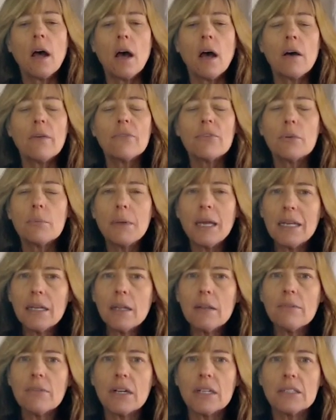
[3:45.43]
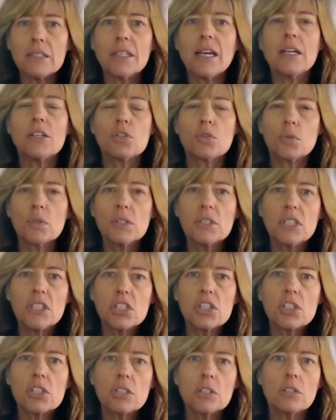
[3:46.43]
uh, for many of us, that
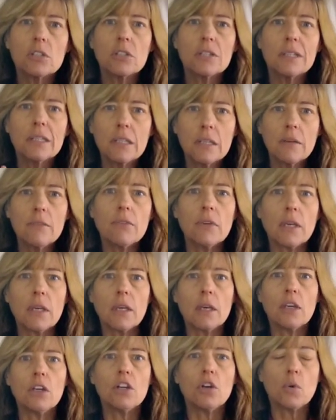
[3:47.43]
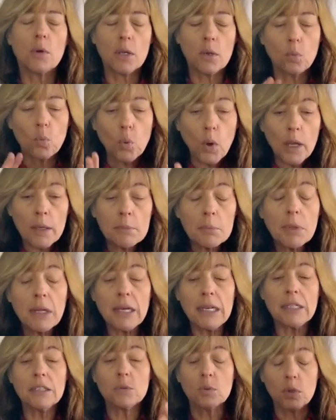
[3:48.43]
traditional living, you know, in one
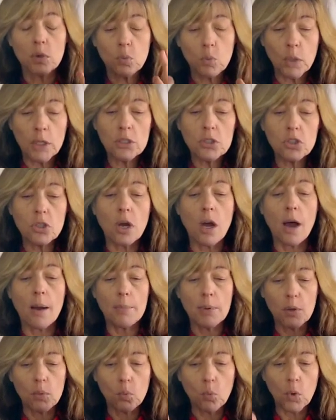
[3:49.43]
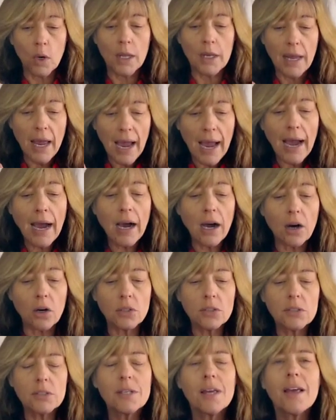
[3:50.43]
place with one job and one
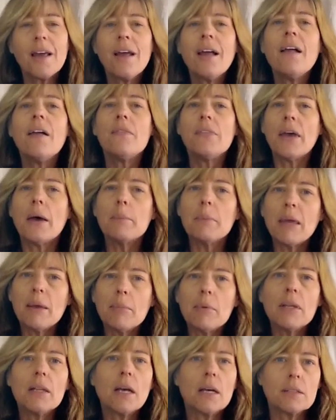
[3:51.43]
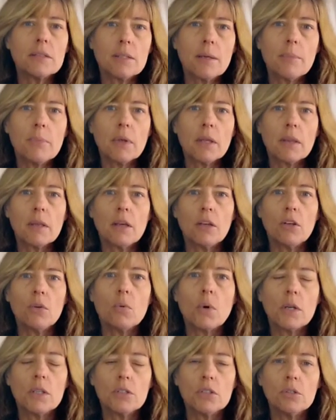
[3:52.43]
house, that may be not something that
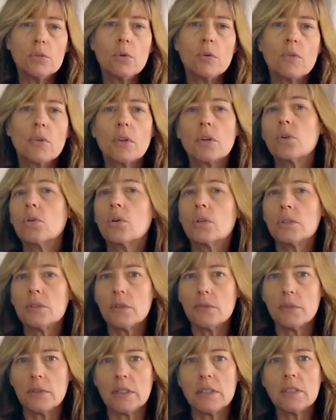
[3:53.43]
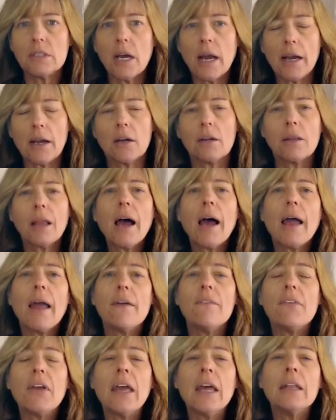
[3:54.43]
you want to do over the course of an entire
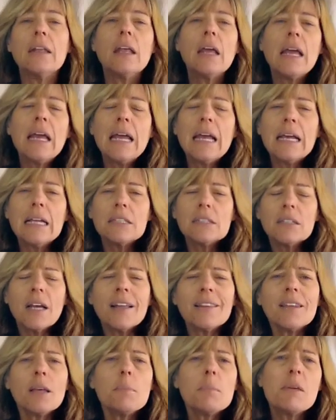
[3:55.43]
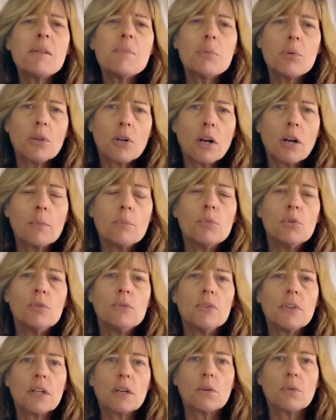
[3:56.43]
life. And it's not that people aren't
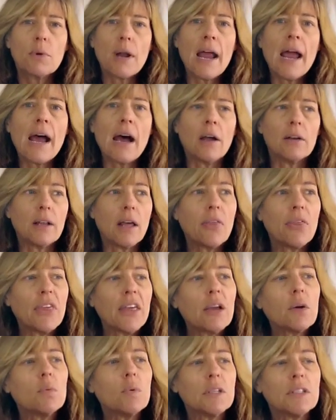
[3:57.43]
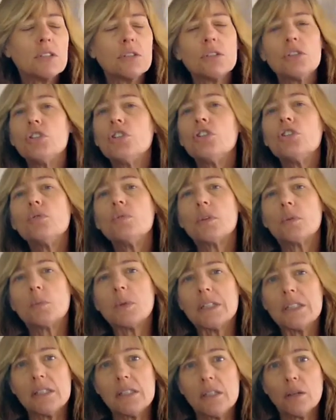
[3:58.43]
moving around. I think what's new
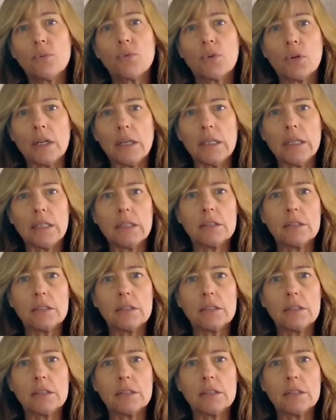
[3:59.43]
and what's different